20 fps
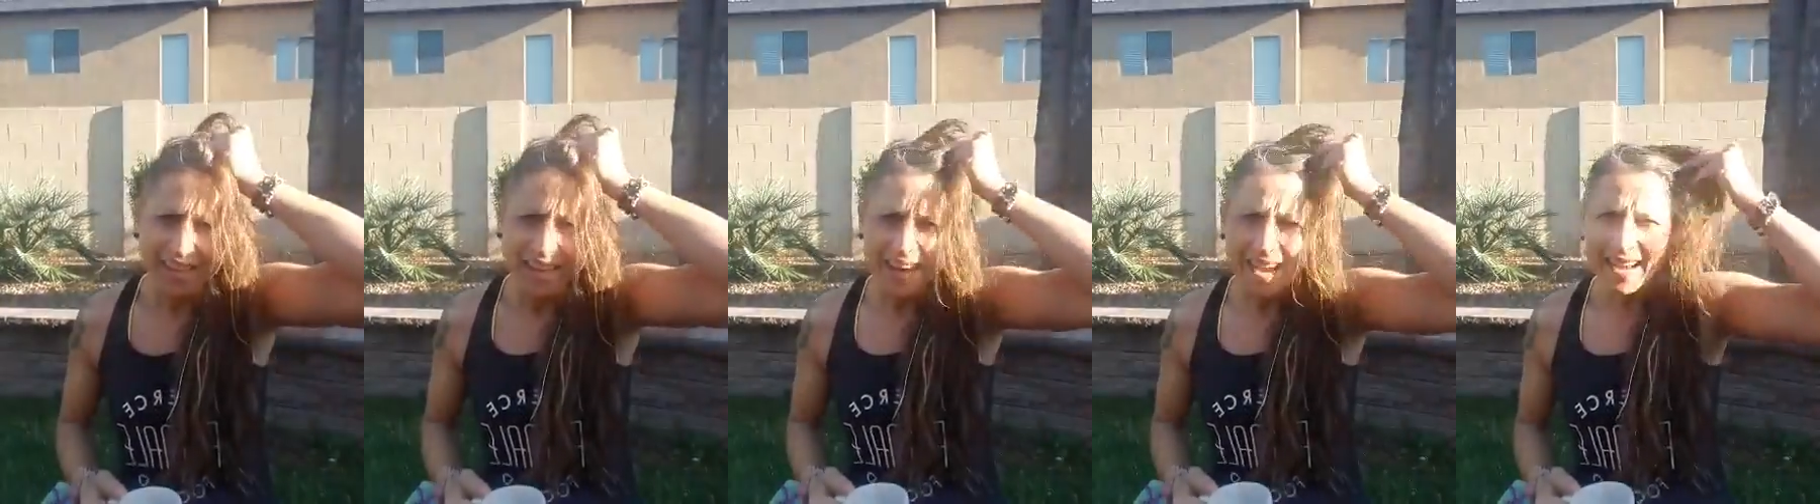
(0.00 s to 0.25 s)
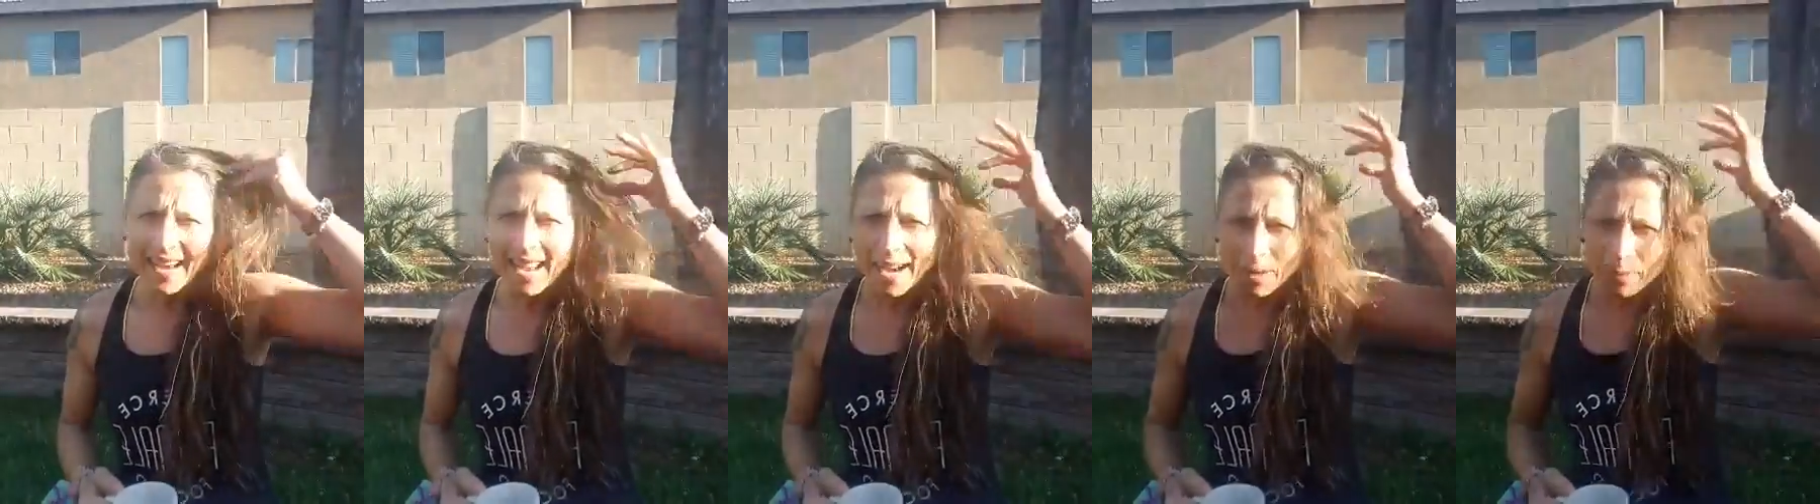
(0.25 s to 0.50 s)

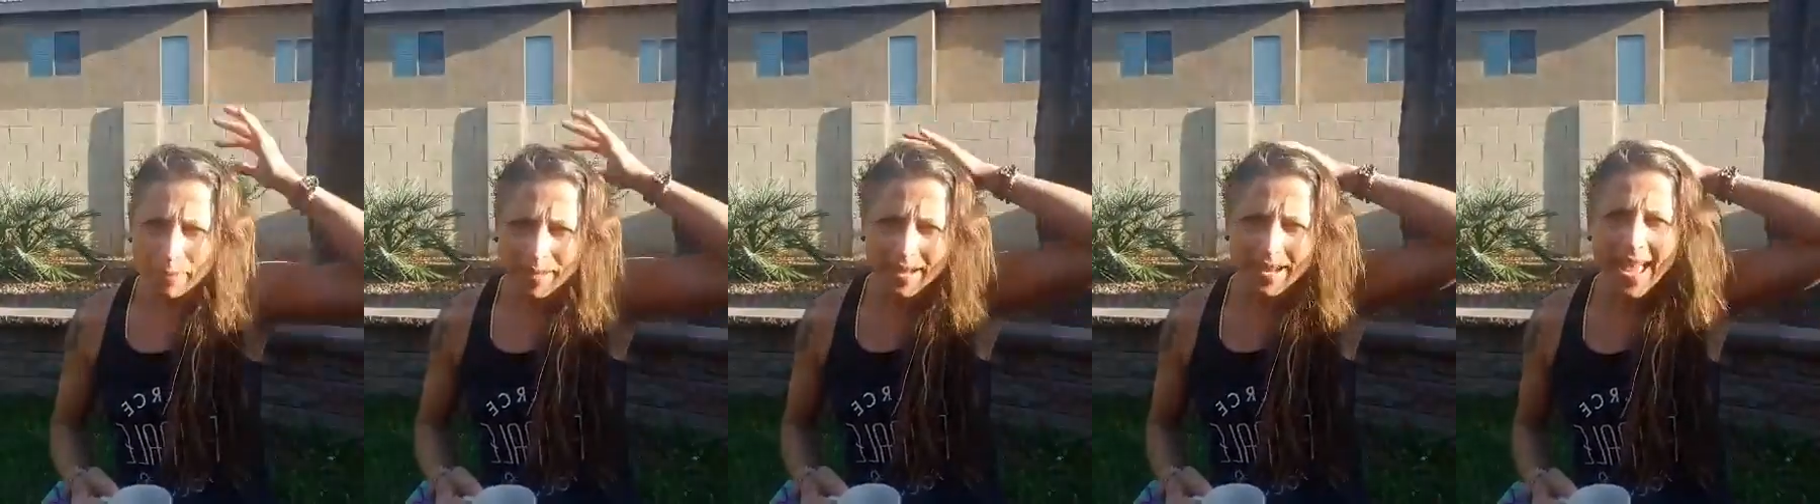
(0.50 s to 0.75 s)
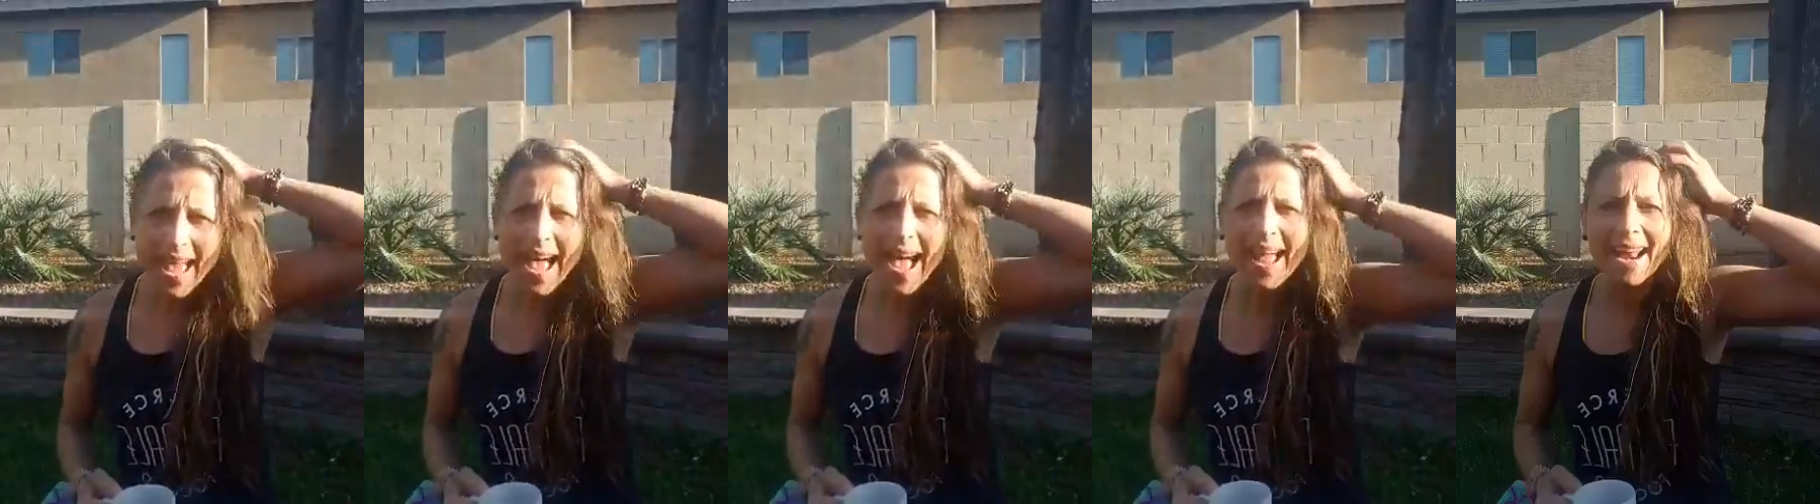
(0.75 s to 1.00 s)
I got a bit
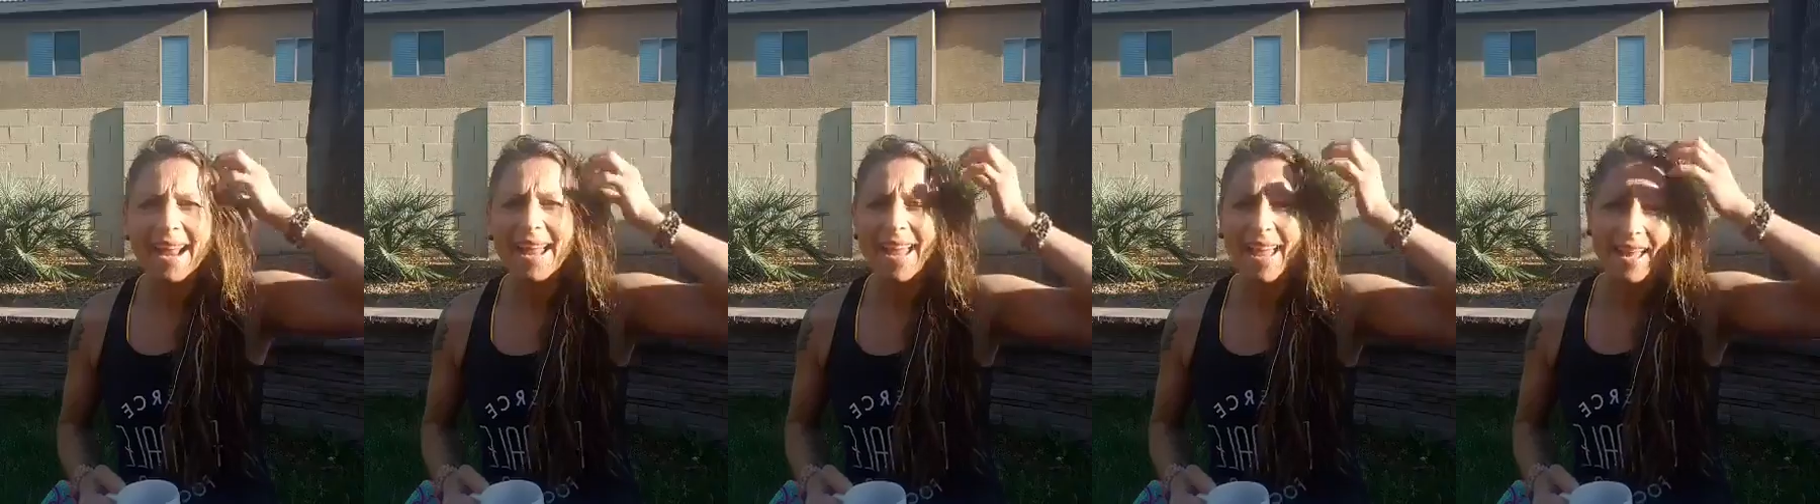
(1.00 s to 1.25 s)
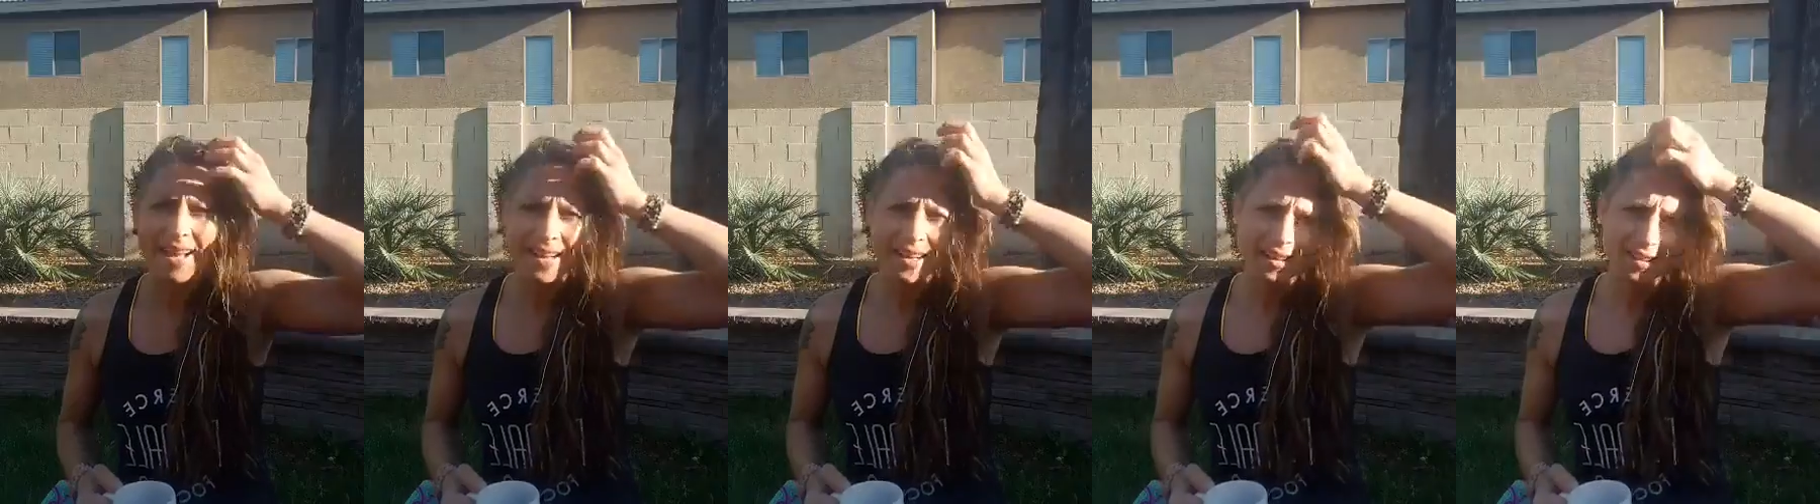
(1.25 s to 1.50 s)
of hat
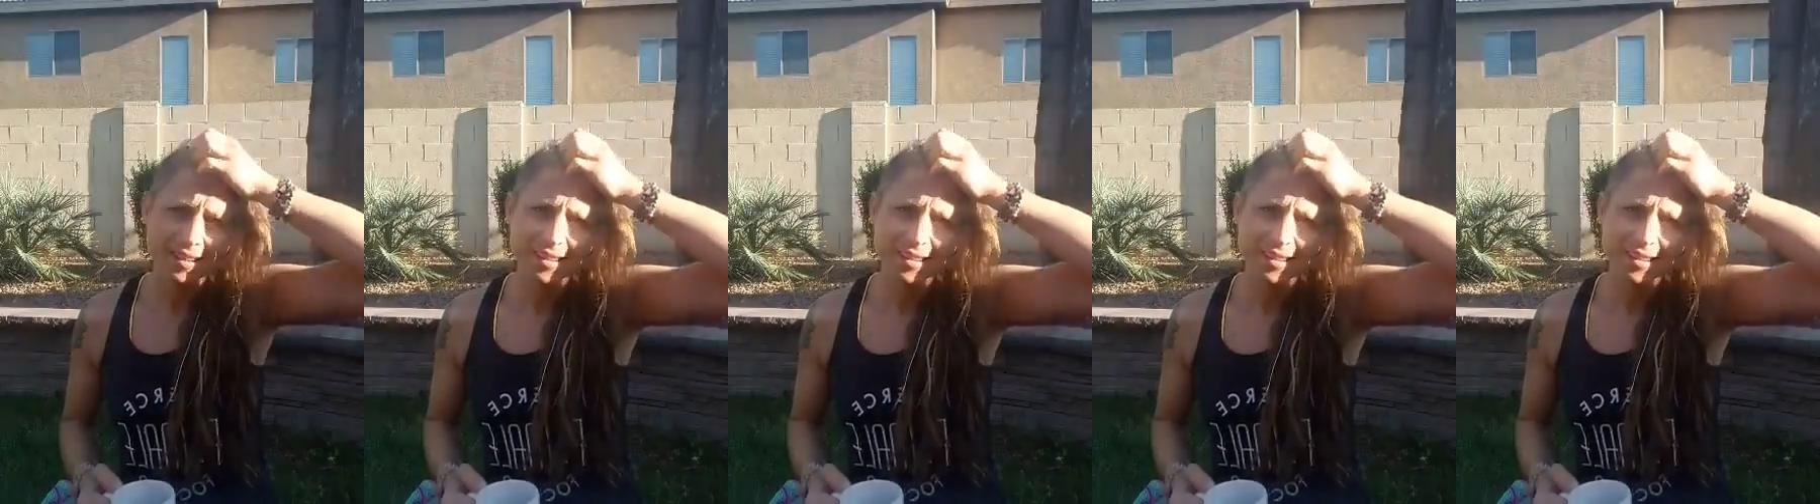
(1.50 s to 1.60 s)
head.